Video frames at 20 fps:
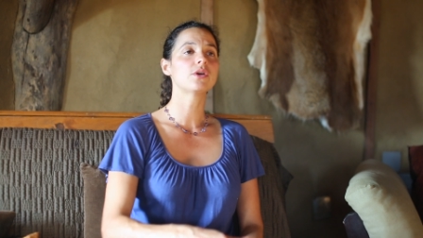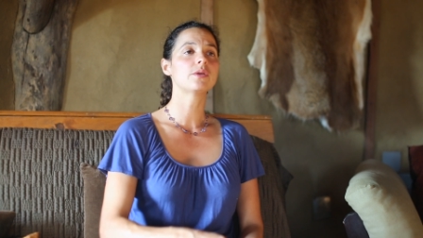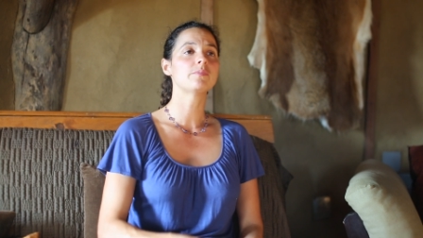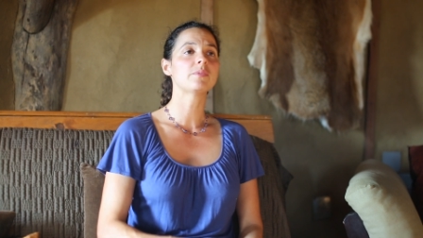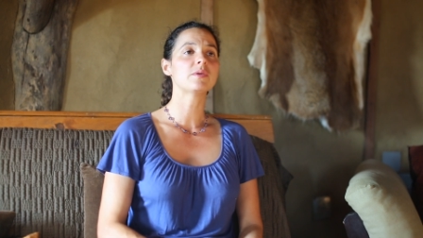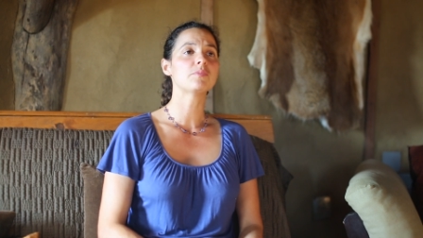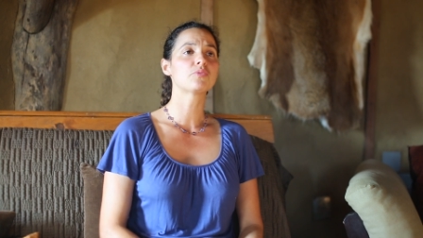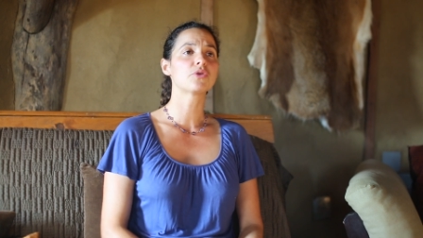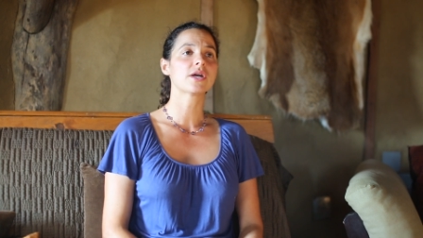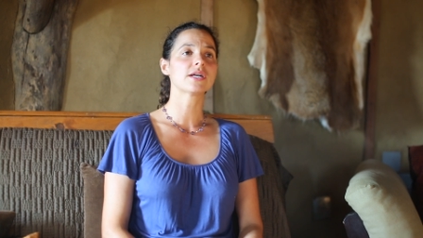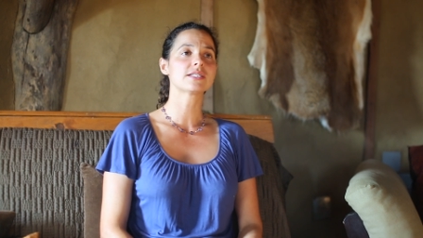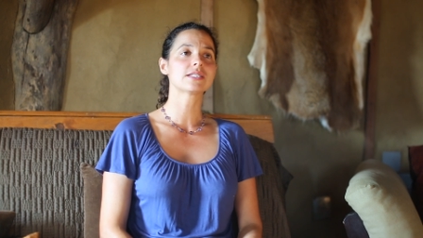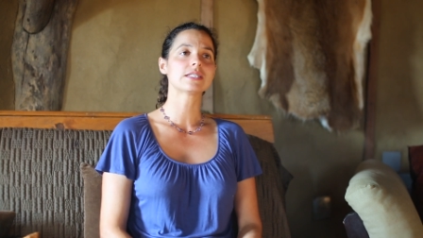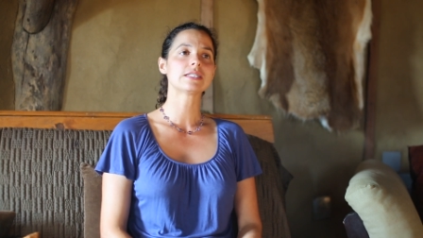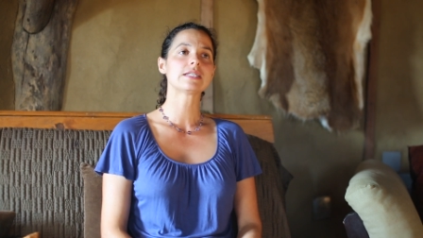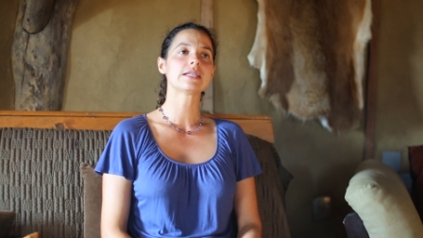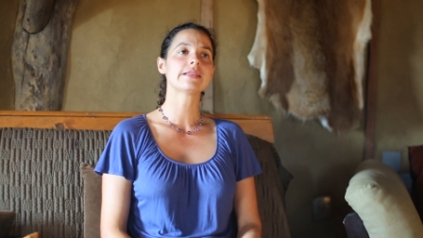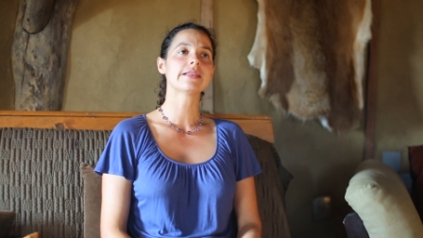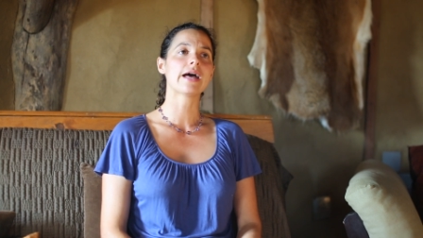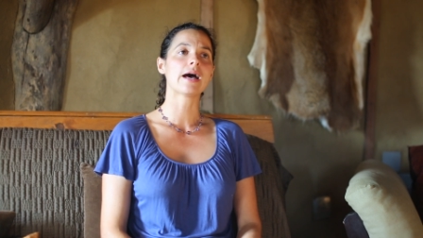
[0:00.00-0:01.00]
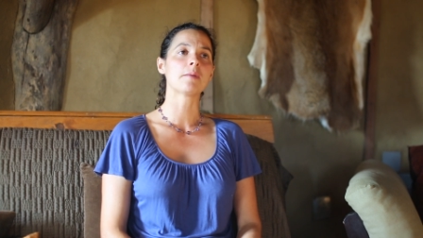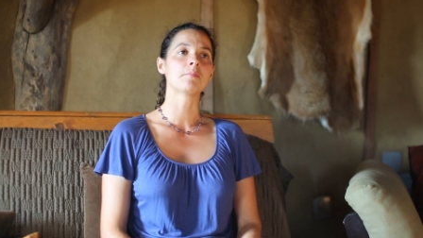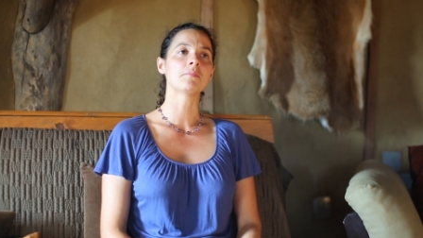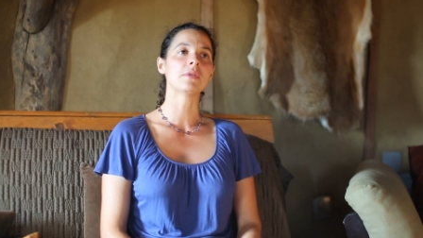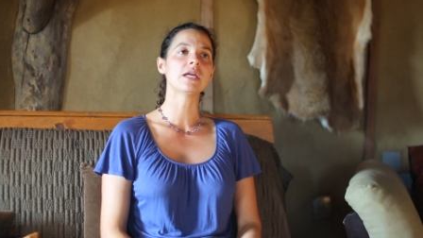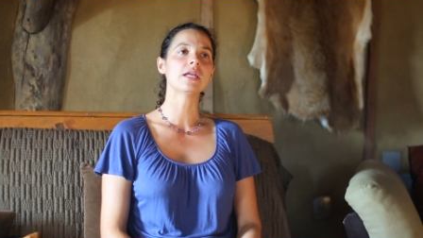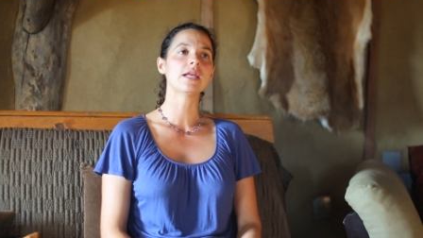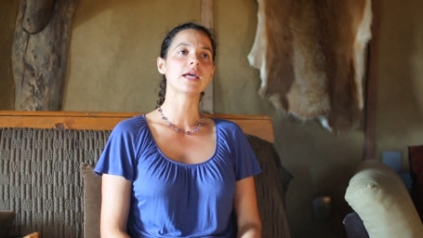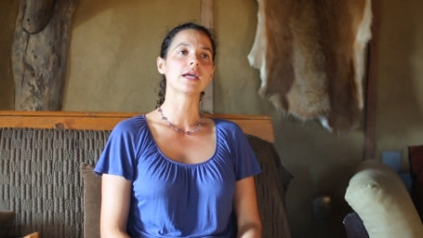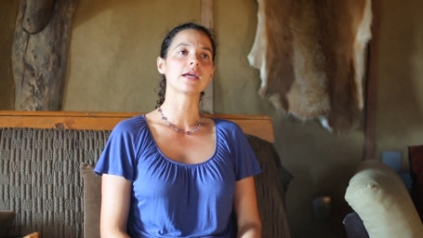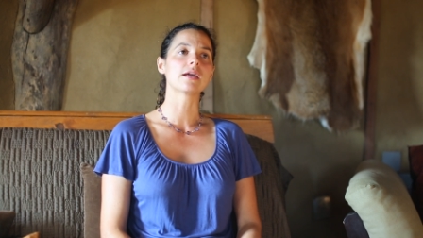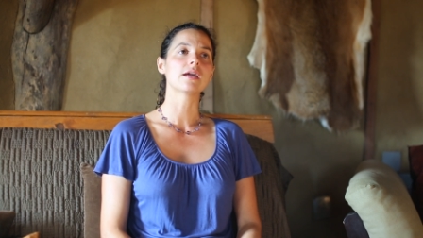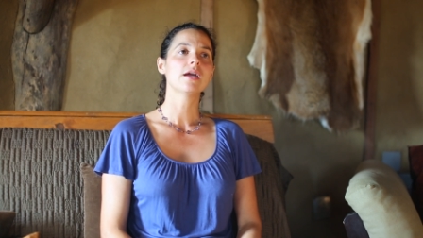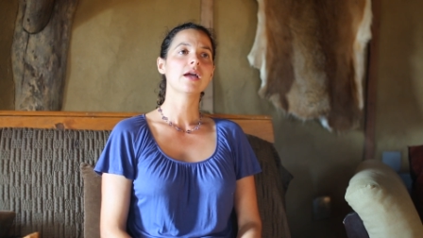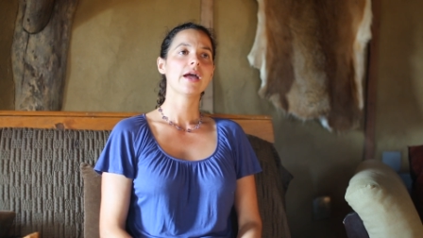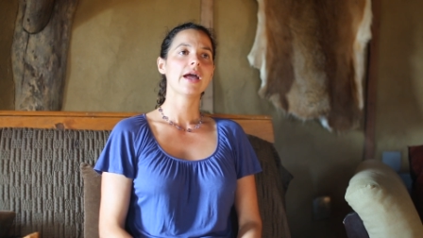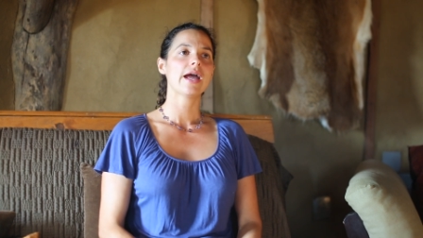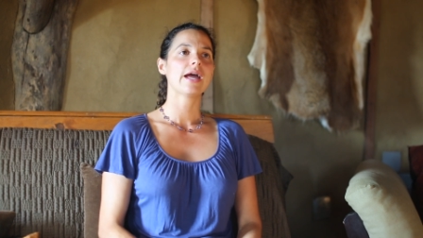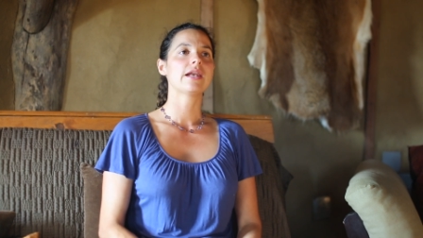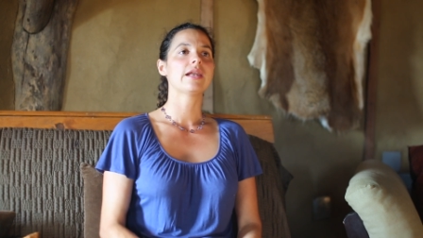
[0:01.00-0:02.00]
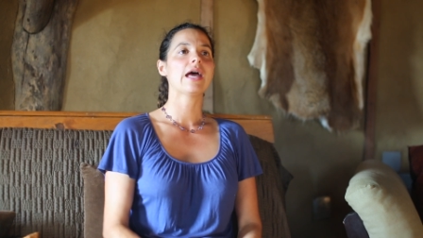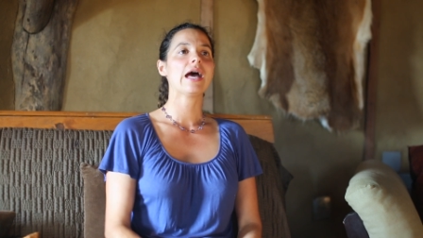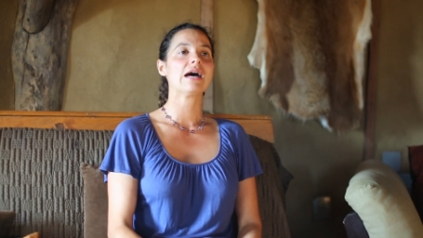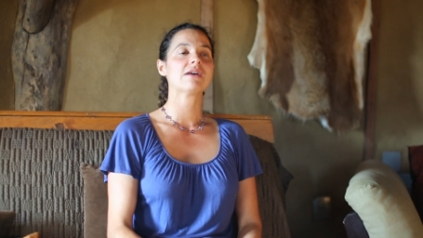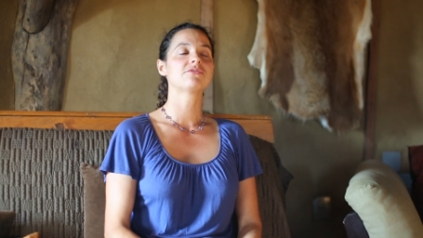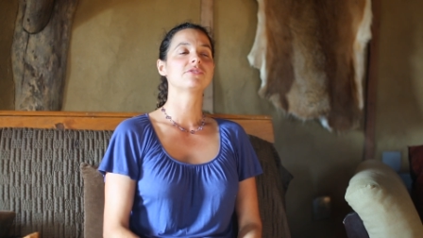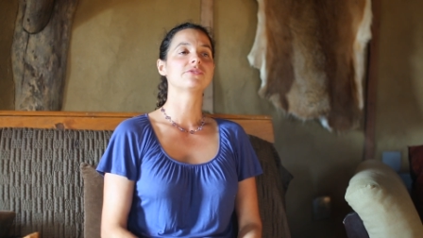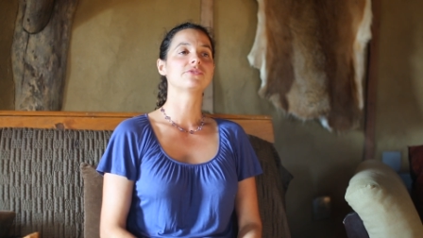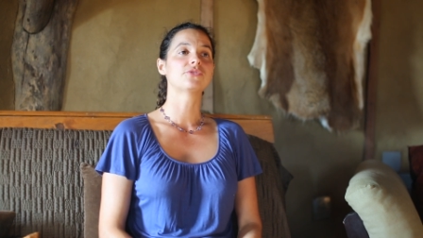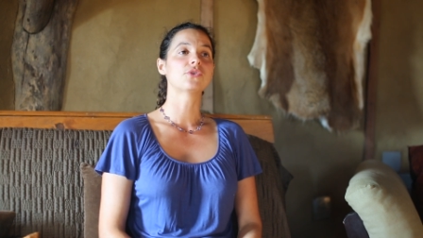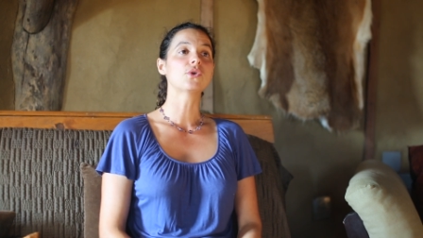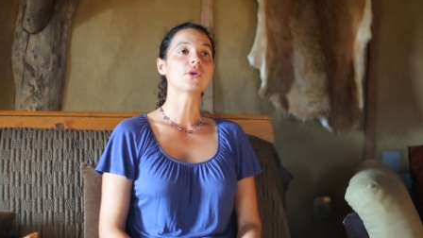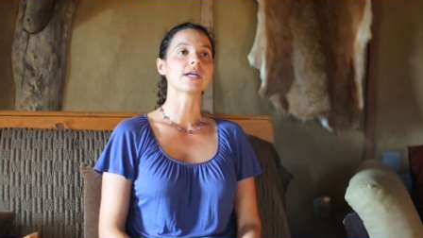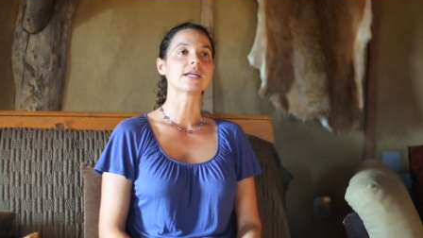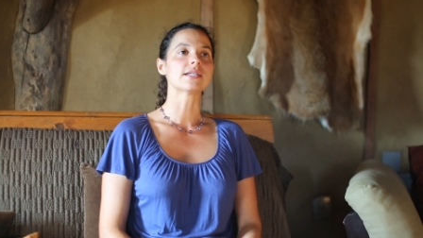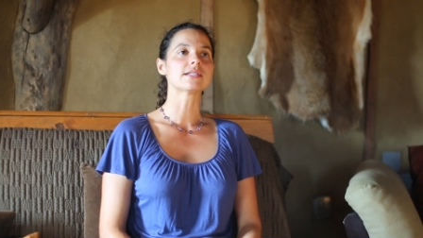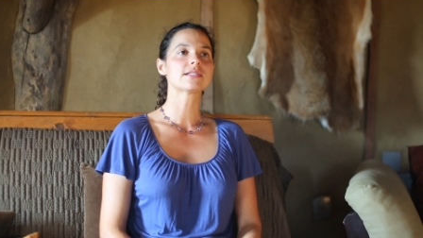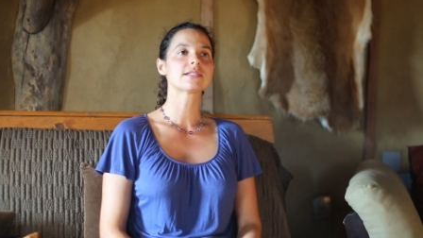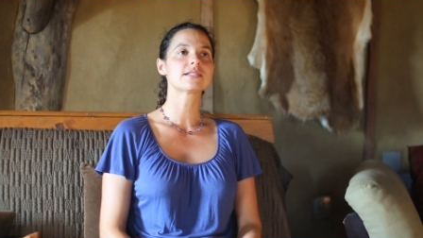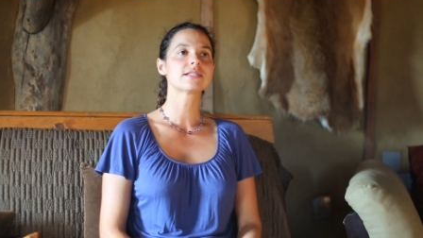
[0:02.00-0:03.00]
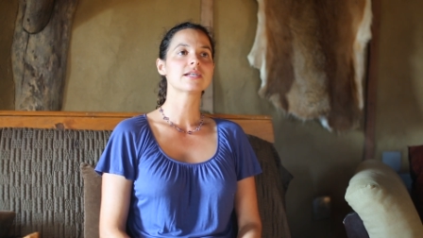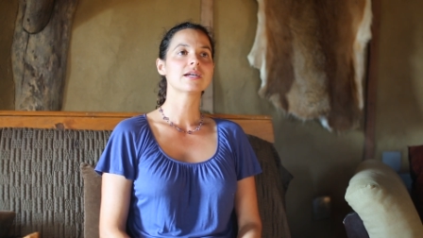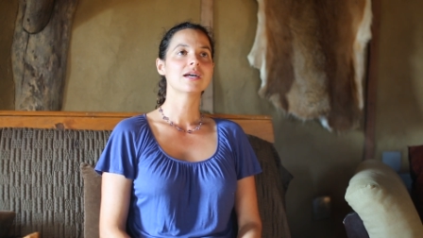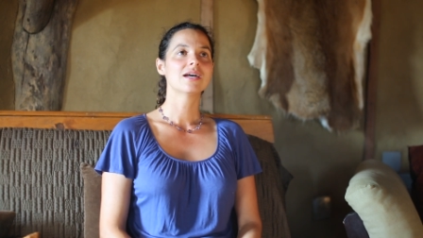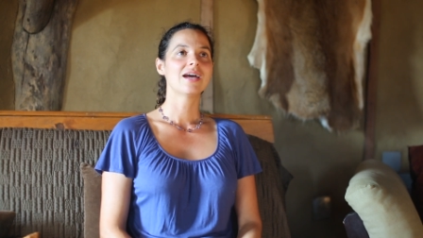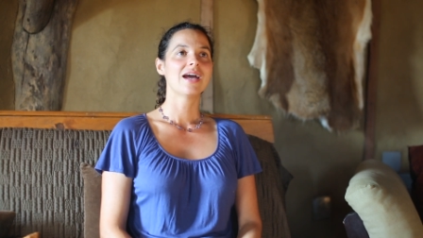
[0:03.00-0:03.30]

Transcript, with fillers: and be present in that meeting and have a voice.